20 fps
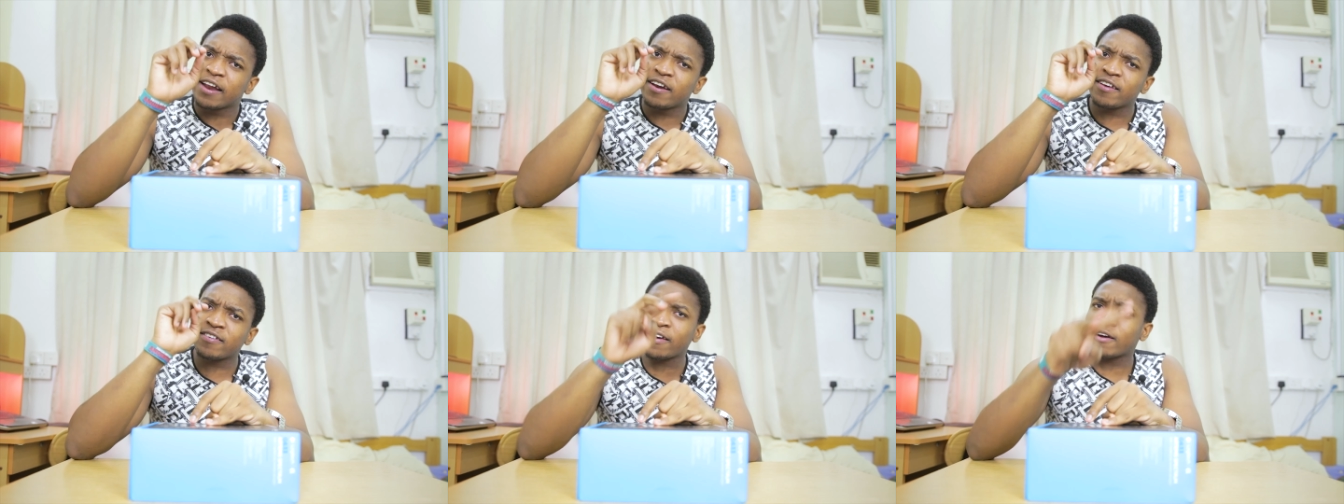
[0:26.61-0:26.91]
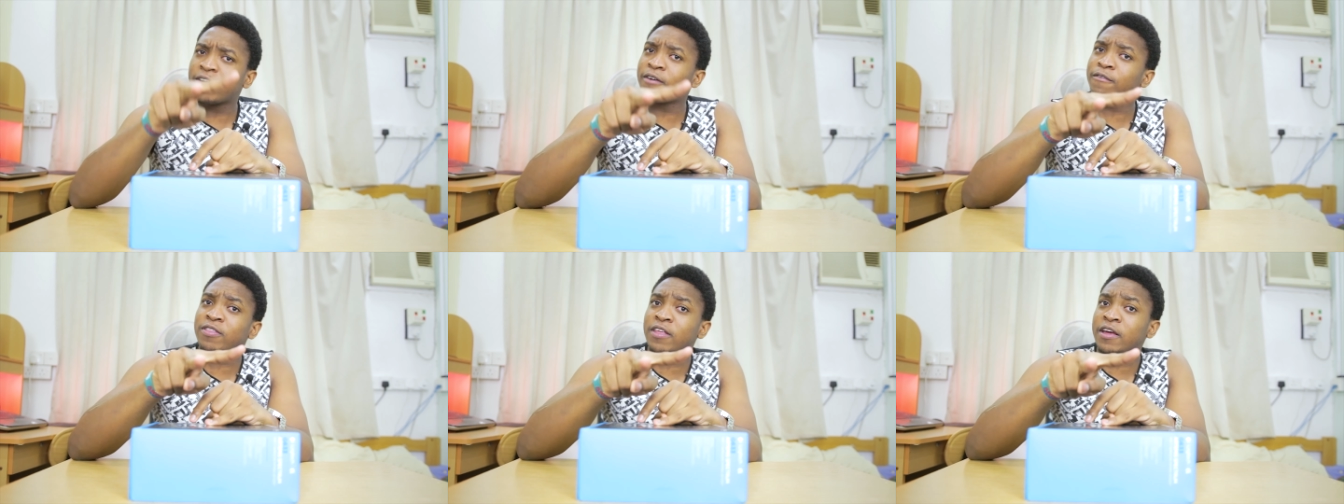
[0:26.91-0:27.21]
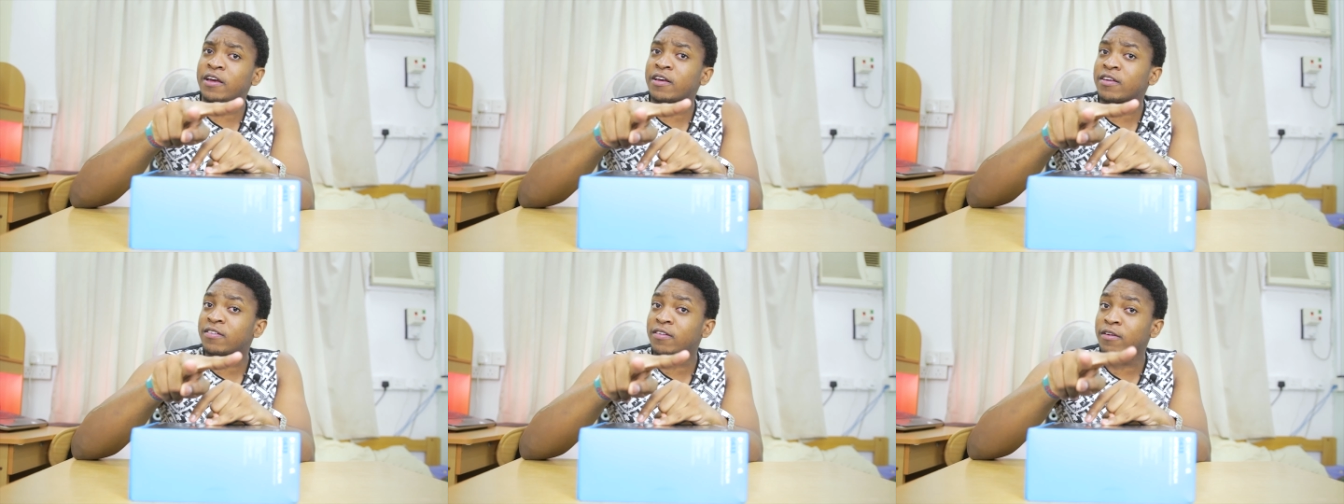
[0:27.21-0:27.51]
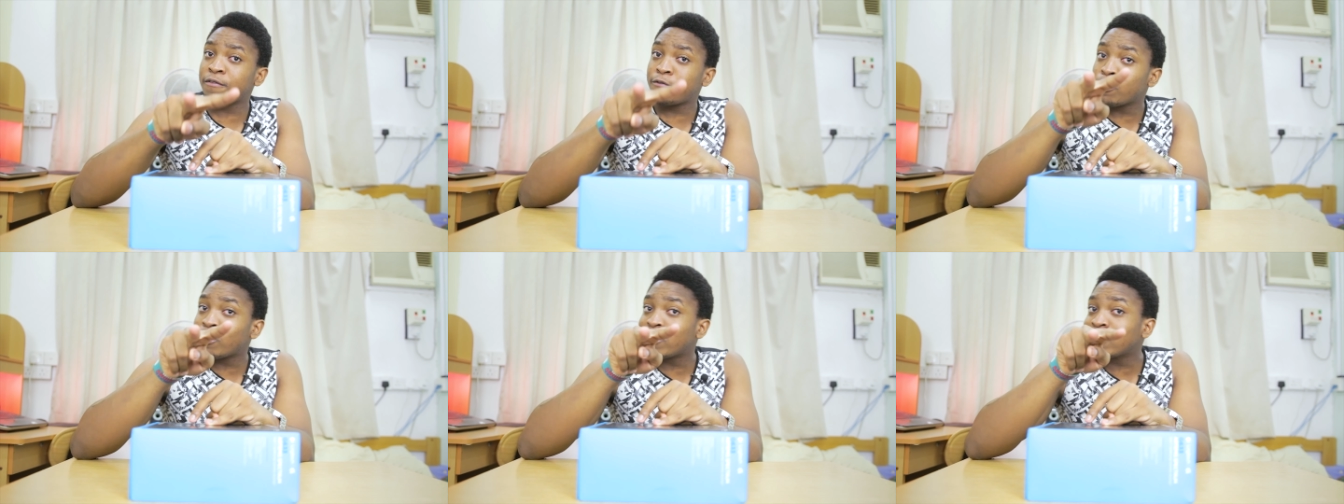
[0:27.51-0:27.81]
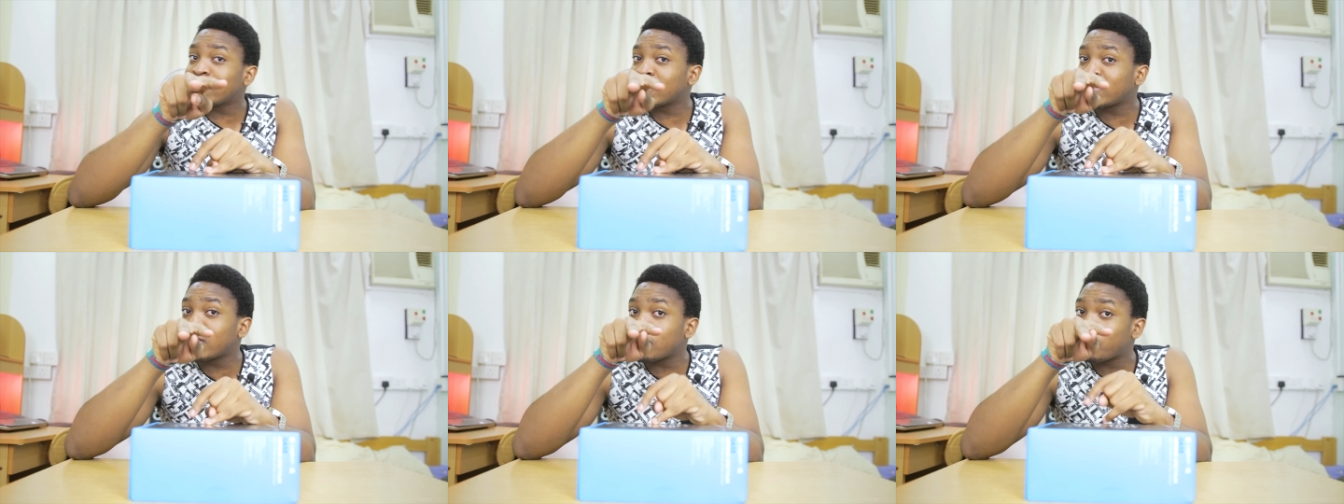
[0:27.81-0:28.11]
the second thing is if you
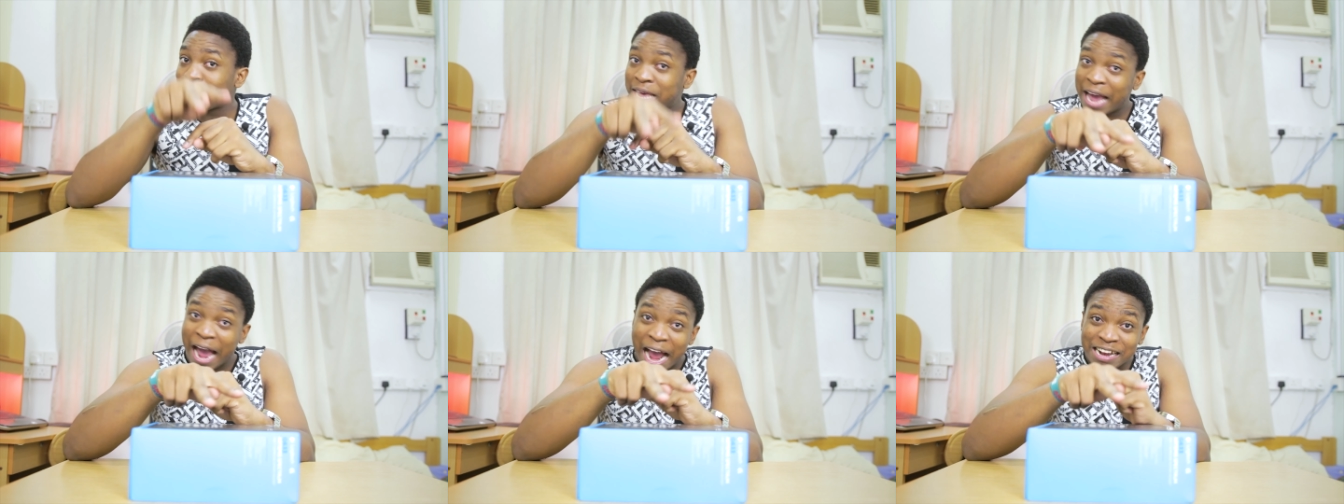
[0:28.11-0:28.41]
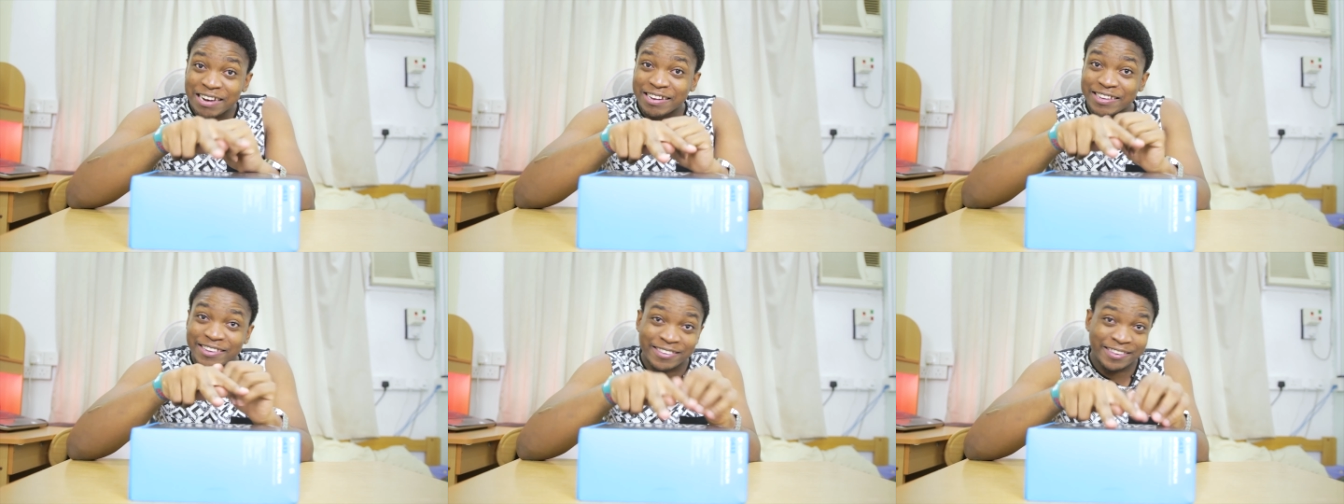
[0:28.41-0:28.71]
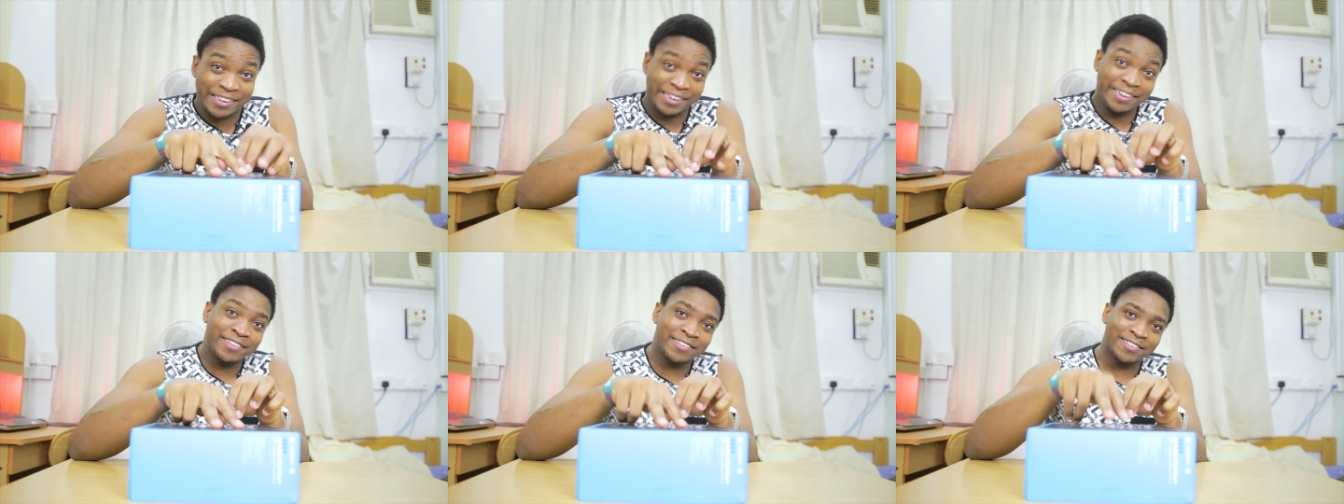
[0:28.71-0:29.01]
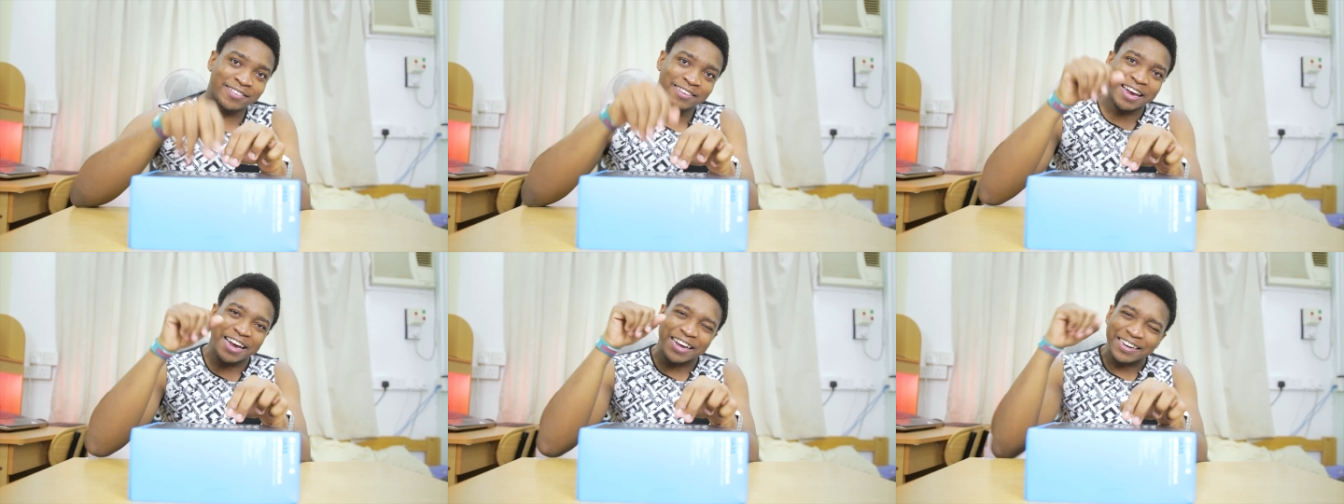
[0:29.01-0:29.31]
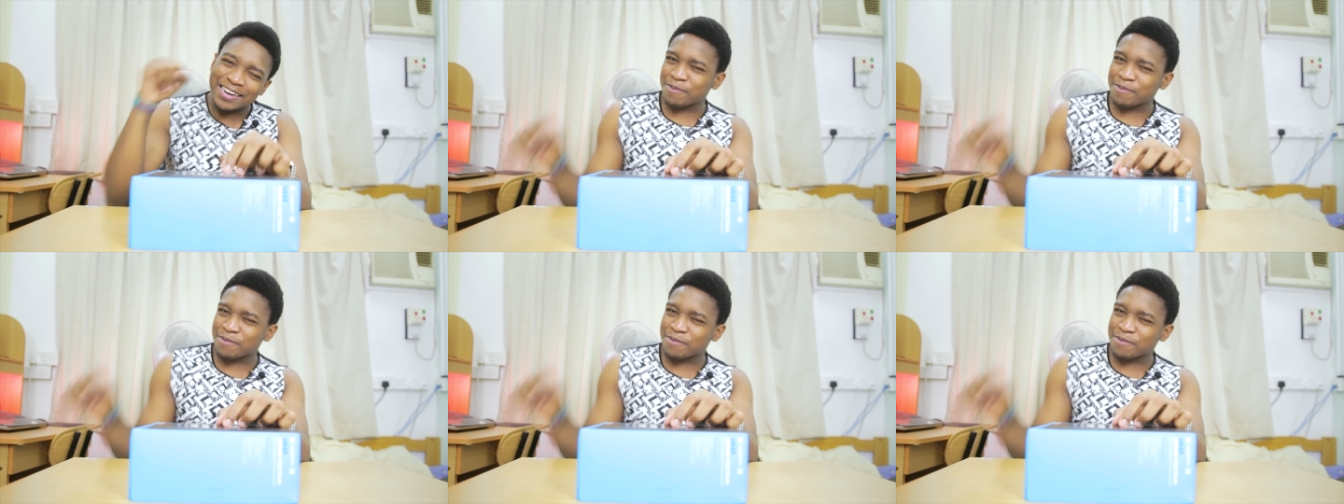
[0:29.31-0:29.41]
want to see behind the scenes